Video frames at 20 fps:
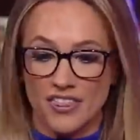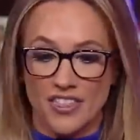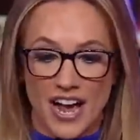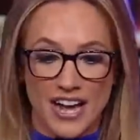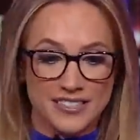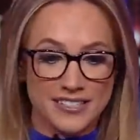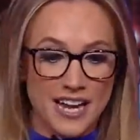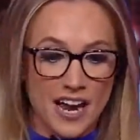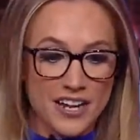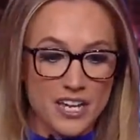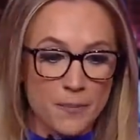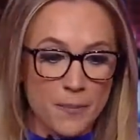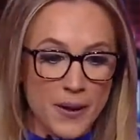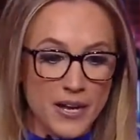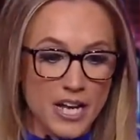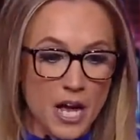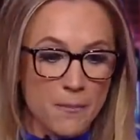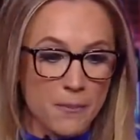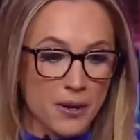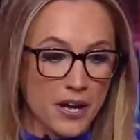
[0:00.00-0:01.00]
That's how you
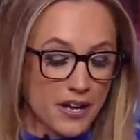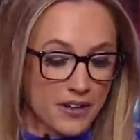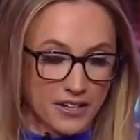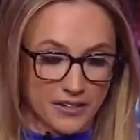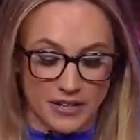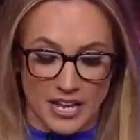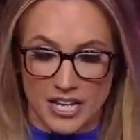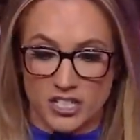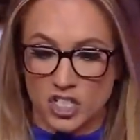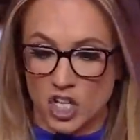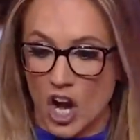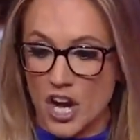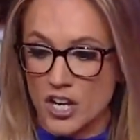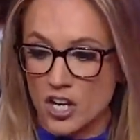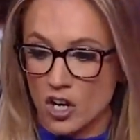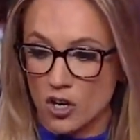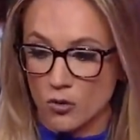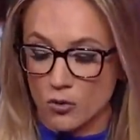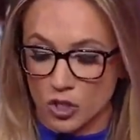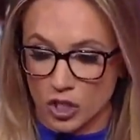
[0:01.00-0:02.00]
pick up a
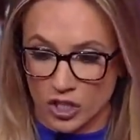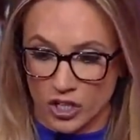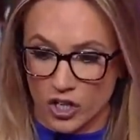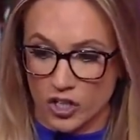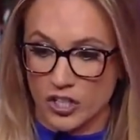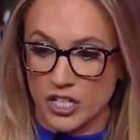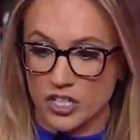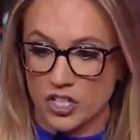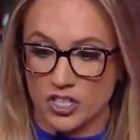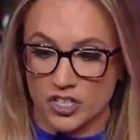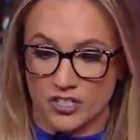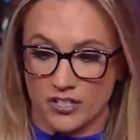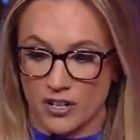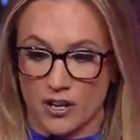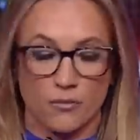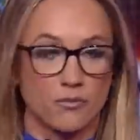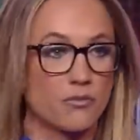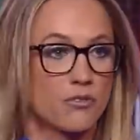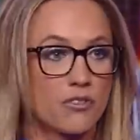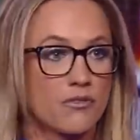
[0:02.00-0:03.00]
hitchhiker who clearly just, you
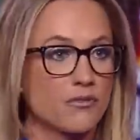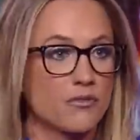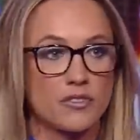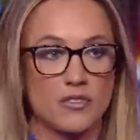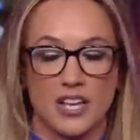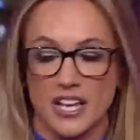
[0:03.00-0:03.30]
know,